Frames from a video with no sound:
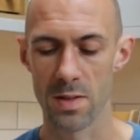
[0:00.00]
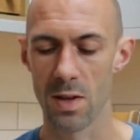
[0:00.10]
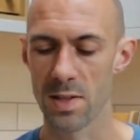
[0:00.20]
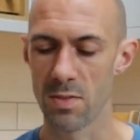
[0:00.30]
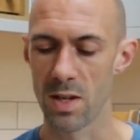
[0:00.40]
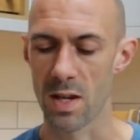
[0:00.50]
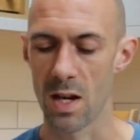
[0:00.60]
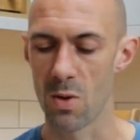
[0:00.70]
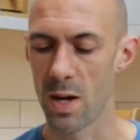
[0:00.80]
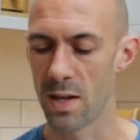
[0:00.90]
So let's give it a
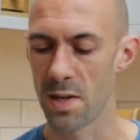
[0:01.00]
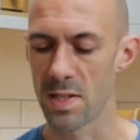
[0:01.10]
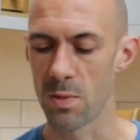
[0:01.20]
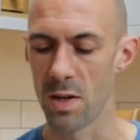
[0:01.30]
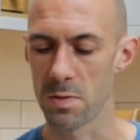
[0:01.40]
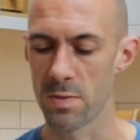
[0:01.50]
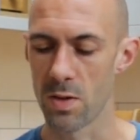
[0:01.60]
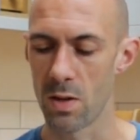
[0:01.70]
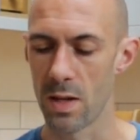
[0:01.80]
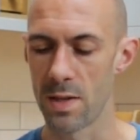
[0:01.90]
go and let's see what else we've
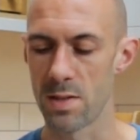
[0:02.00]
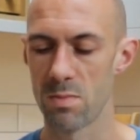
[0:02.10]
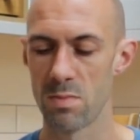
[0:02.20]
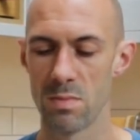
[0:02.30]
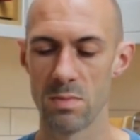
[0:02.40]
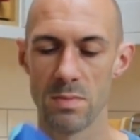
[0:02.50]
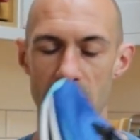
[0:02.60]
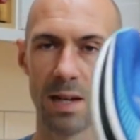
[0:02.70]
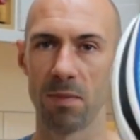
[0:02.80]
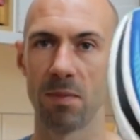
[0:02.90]
got, and
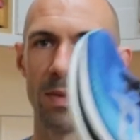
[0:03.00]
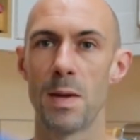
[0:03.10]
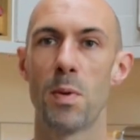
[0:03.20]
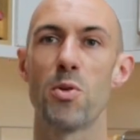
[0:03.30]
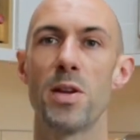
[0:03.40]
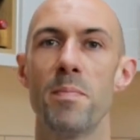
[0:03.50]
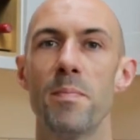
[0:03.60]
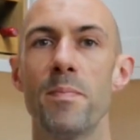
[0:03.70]
yeah, keep on running.